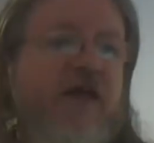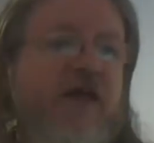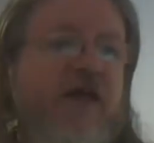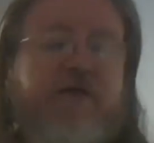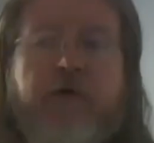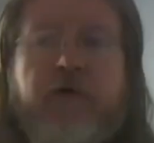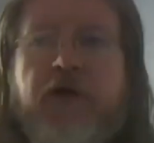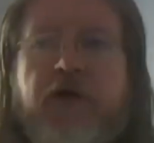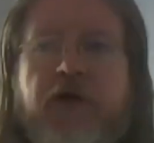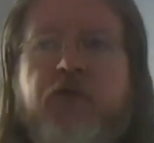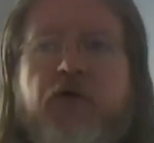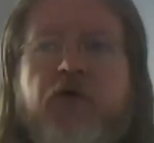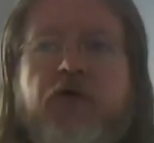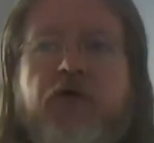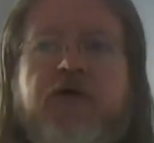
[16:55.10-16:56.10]
It's very
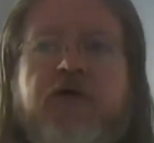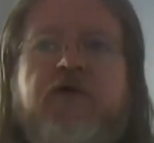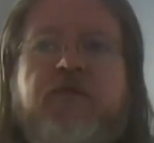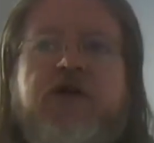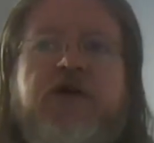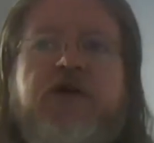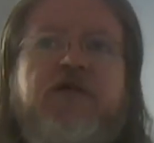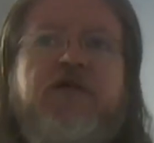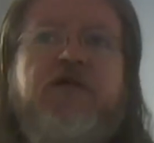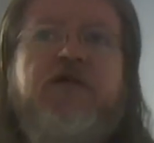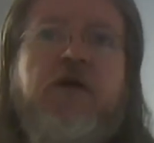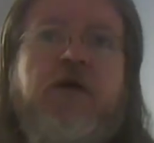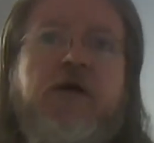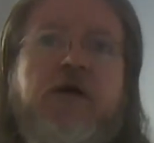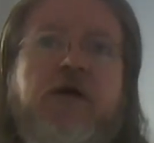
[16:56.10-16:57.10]
important because
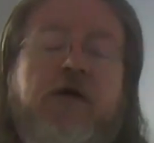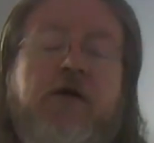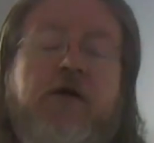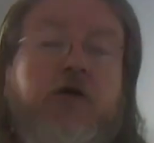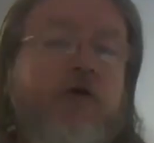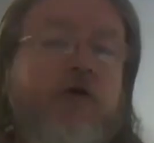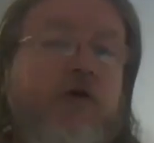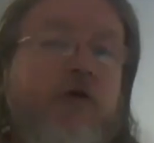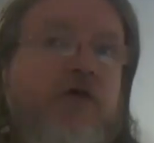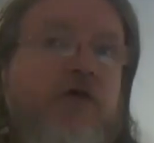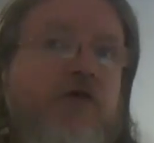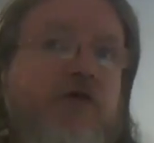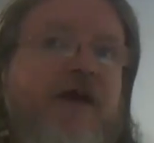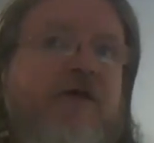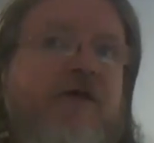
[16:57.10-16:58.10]
you were
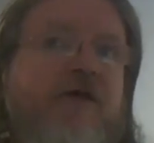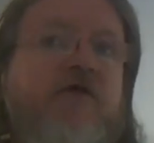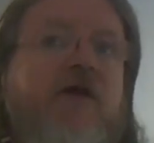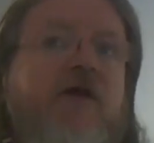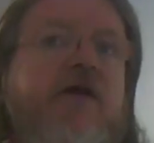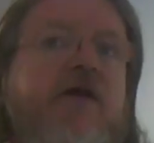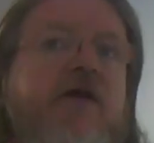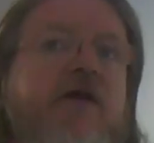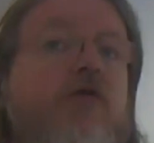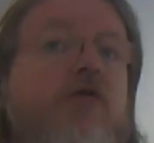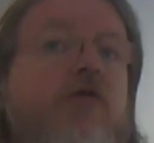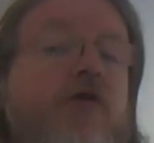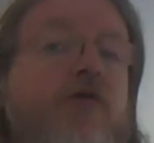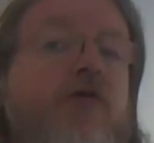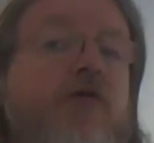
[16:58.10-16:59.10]
taught how to fly in
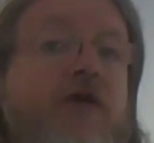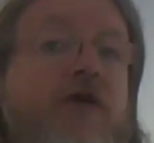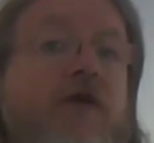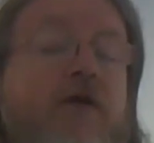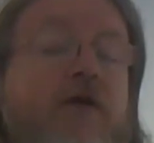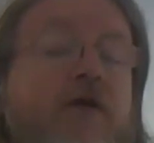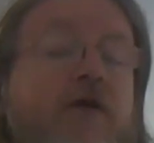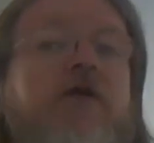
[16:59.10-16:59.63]
your country.